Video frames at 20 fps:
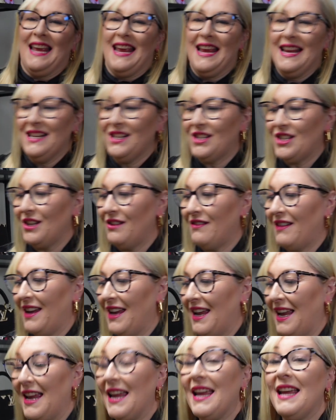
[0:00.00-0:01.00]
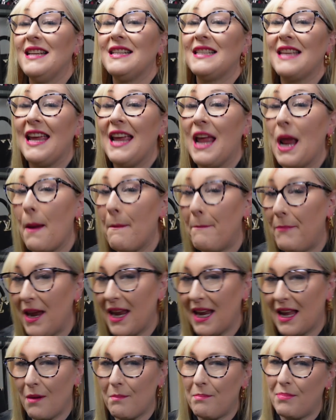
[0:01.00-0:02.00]
into it. It is a
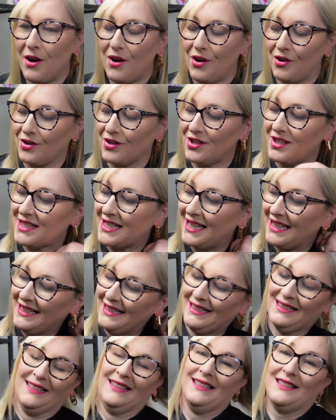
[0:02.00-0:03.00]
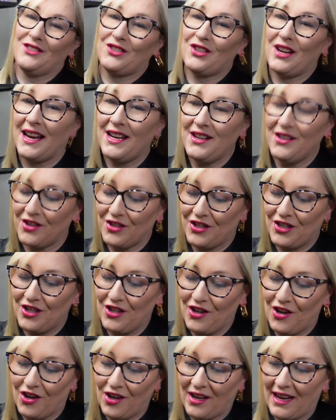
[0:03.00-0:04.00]
big box. Try not to
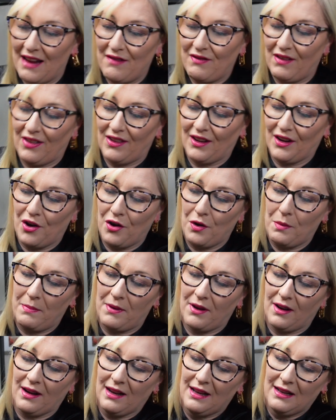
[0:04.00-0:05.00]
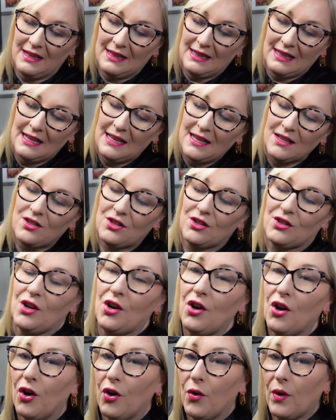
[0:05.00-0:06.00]
knock everything open.
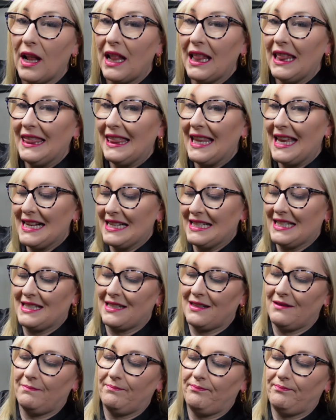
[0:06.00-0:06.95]
So let's